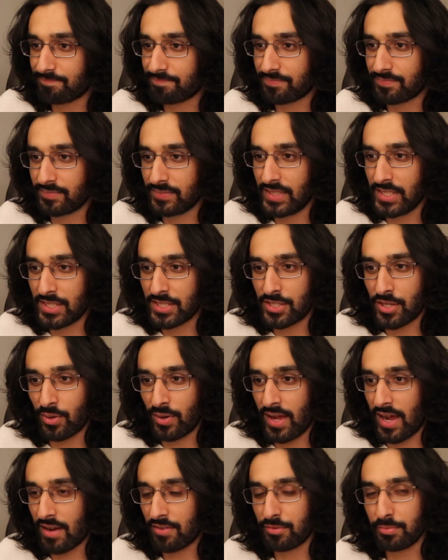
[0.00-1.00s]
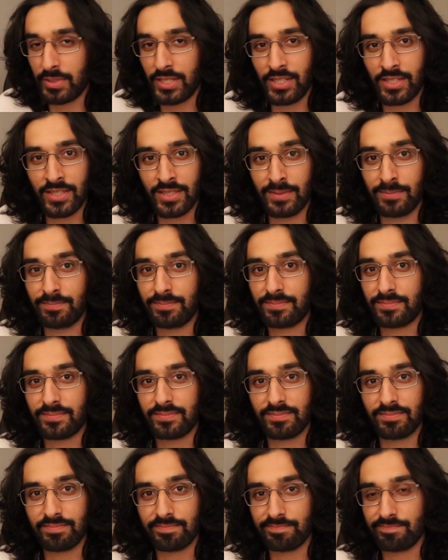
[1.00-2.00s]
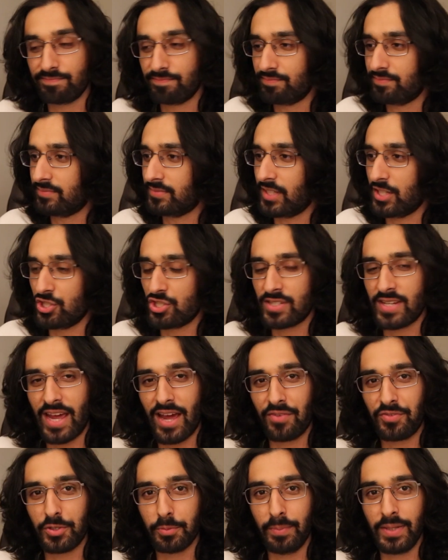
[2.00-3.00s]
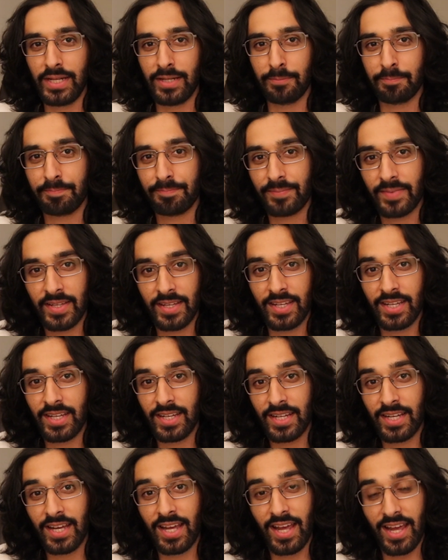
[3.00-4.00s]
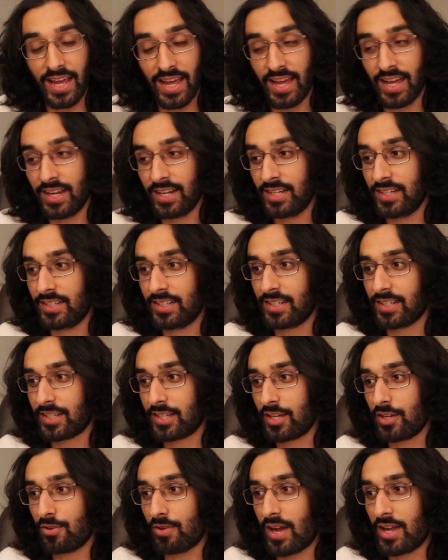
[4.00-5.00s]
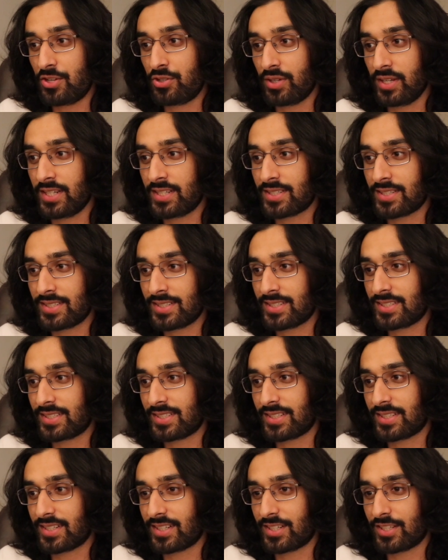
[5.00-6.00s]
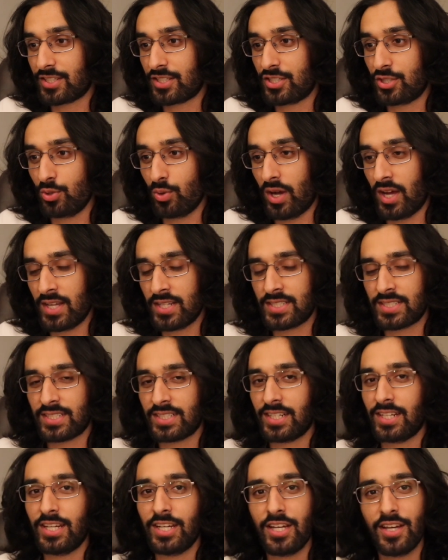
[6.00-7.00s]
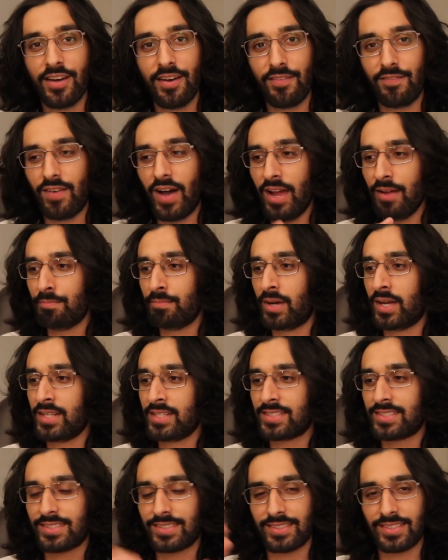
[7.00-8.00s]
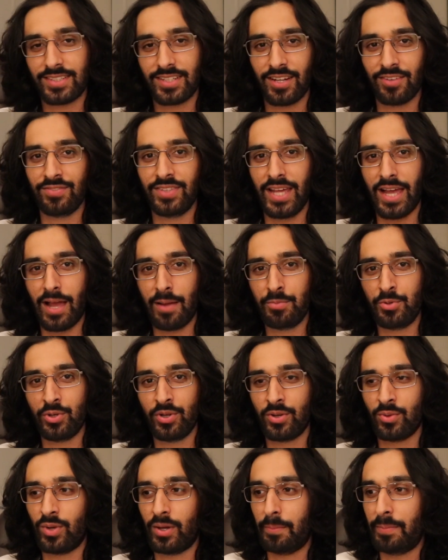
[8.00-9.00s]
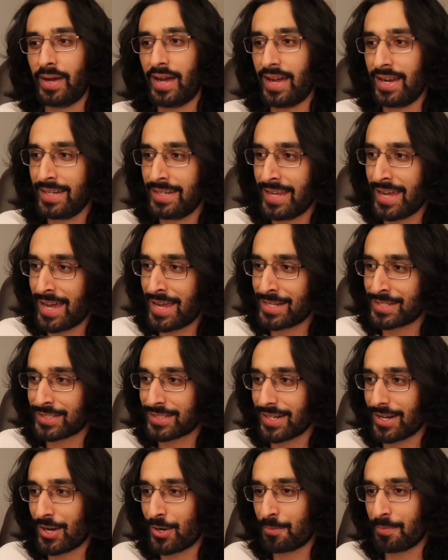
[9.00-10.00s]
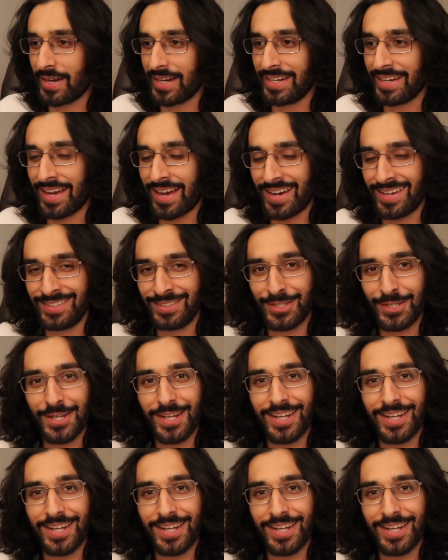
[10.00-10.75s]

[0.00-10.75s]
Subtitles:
These don't have to be good. They just have to be. And congratulations to us. 5 months of the I'm Doing Well podcast. Oh my God.